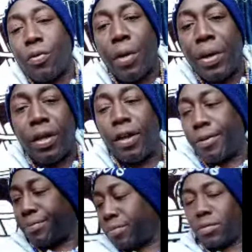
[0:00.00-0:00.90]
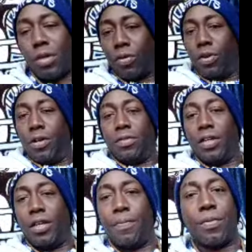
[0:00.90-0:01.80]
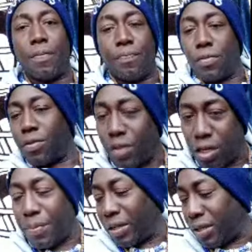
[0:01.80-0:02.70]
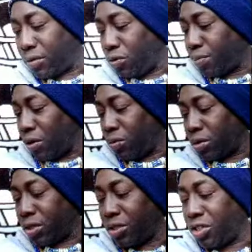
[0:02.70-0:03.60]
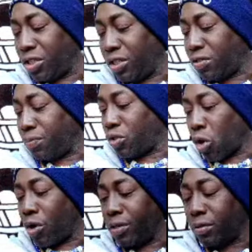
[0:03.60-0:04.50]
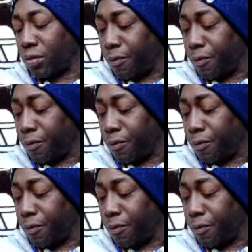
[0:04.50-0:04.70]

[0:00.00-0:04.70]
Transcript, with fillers: put it right back out. So, you know what I'm saying? Think about that too, bro. Cut your shit in some shorts.